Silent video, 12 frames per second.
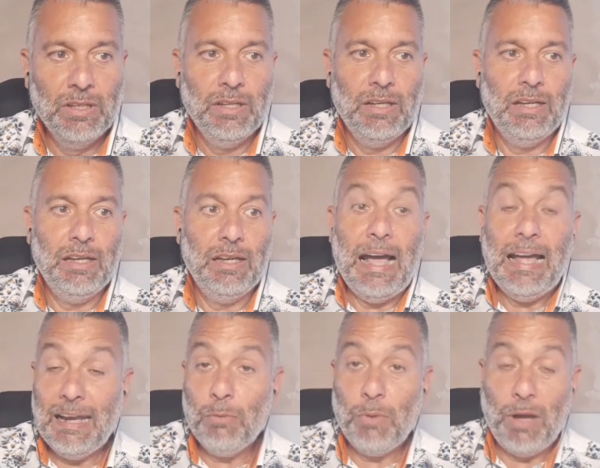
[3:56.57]

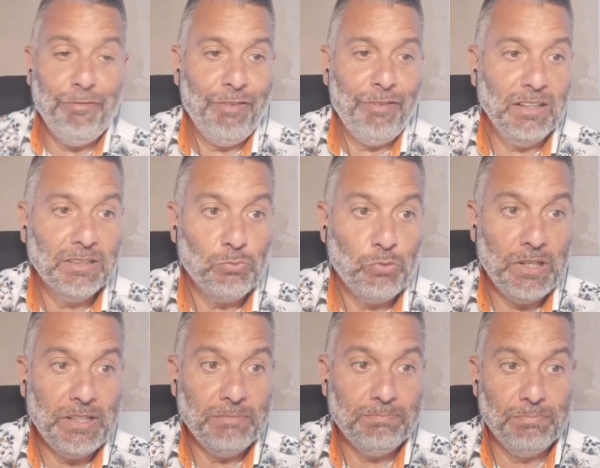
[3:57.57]
And I felt
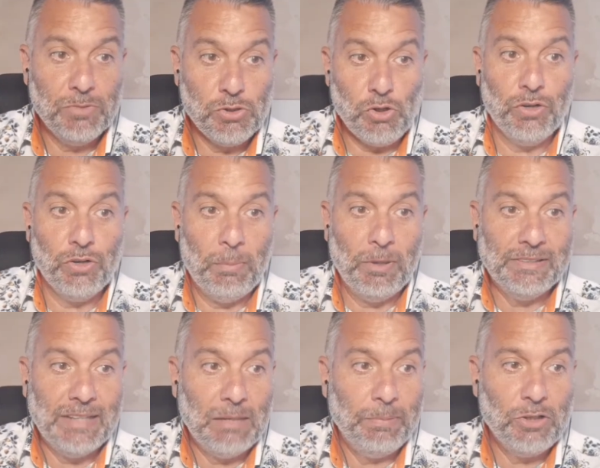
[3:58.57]
really sorry about
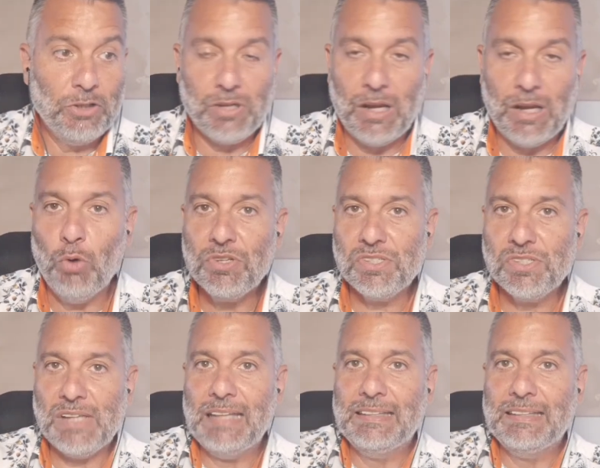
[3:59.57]
that because I always said